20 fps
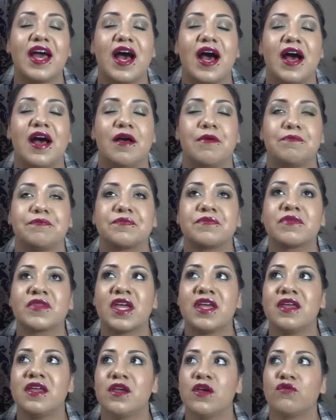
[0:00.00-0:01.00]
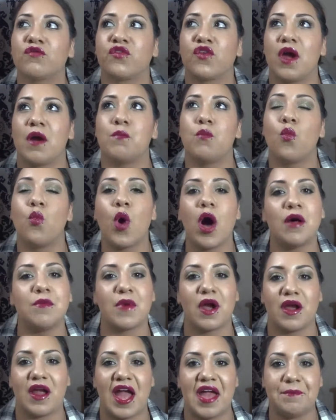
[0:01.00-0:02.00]
Um, from
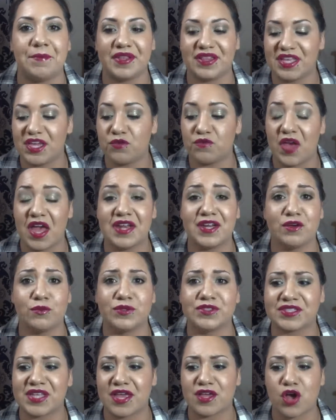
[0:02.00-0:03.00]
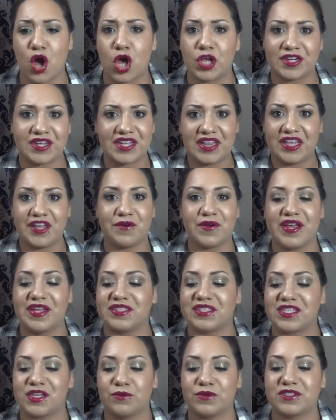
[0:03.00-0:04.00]
Walmart, I believe, and it was like on
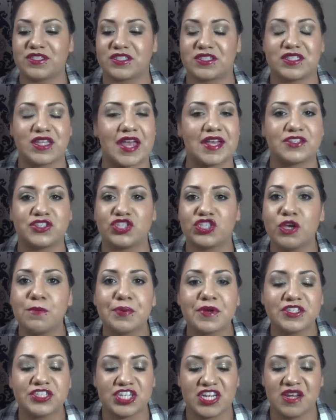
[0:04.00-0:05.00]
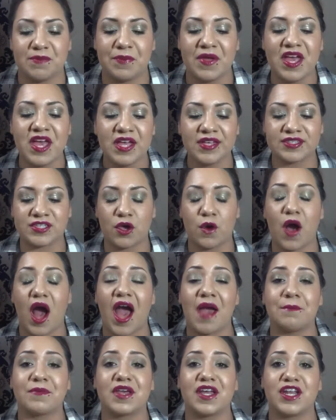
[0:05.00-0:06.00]
clearance. It was like super cheap. So
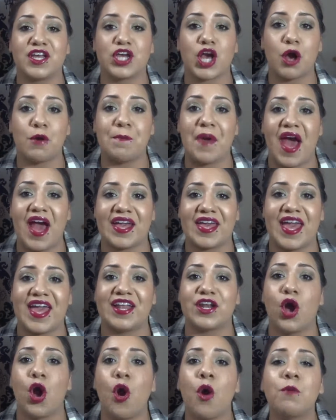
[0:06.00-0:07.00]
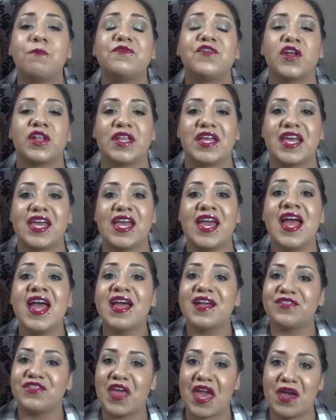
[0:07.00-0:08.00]
I'm gonna go back and hopefully
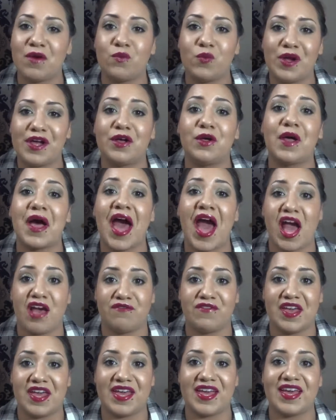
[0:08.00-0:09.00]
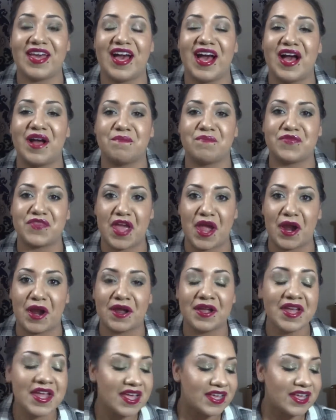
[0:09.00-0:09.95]
they will have it um, there.